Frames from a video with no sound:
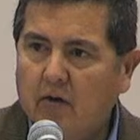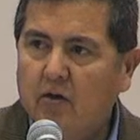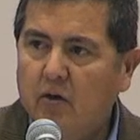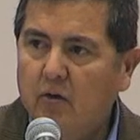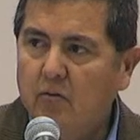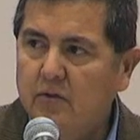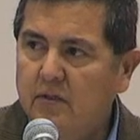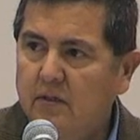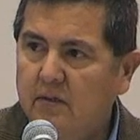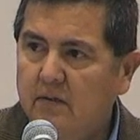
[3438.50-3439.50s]

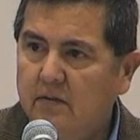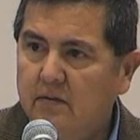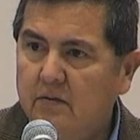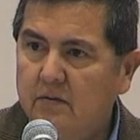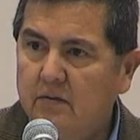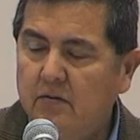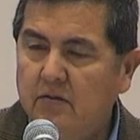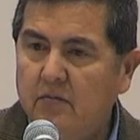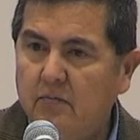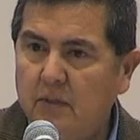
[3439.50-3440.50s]
codes to
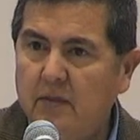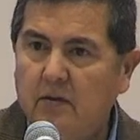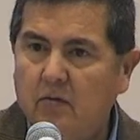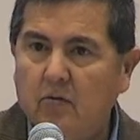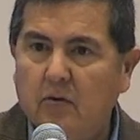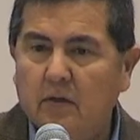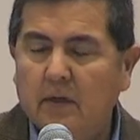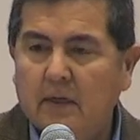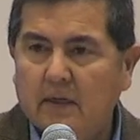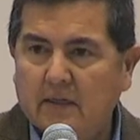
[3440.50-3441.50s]
submit your
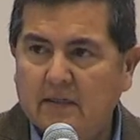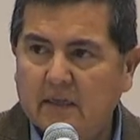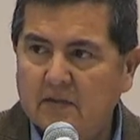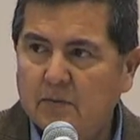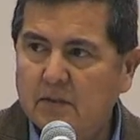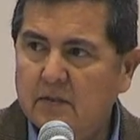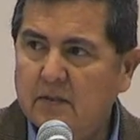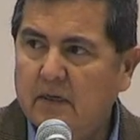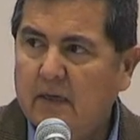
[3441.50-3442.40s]
assessments,